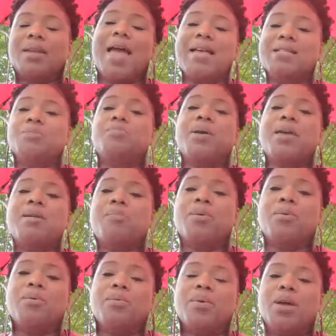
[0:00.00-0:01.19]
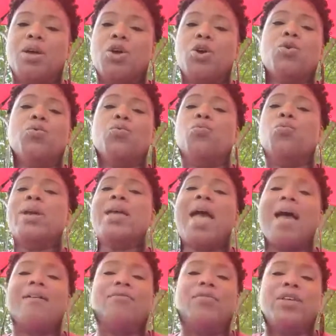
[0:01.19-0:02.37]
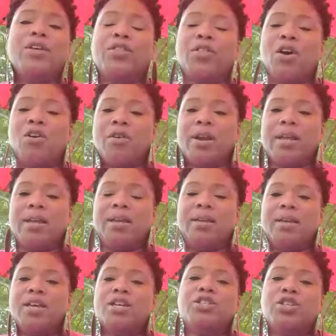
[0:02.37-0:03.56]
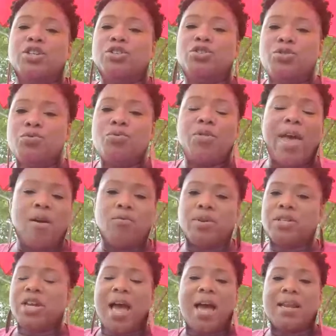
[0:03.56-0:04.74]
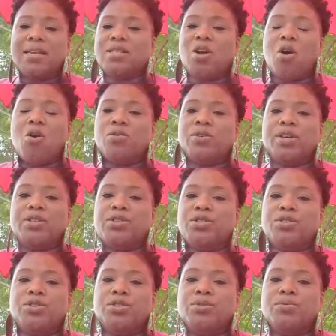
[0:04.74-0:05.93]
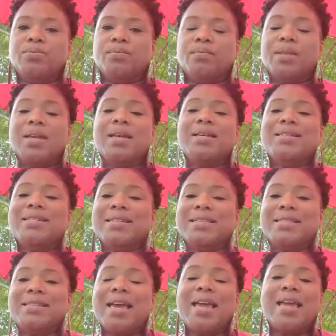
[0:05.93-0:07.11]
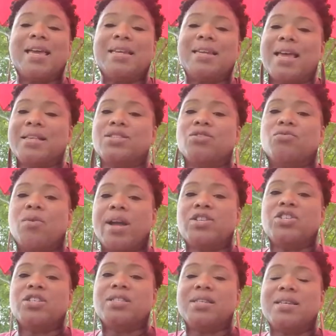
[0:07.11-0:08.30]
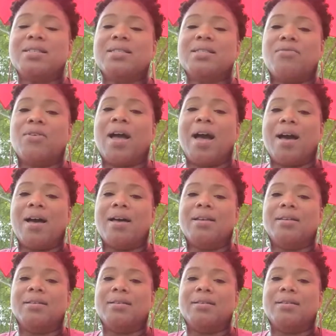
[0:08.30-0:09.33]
As people, we have the authority to do that which God has called us to do, to stand as the righteousness of God.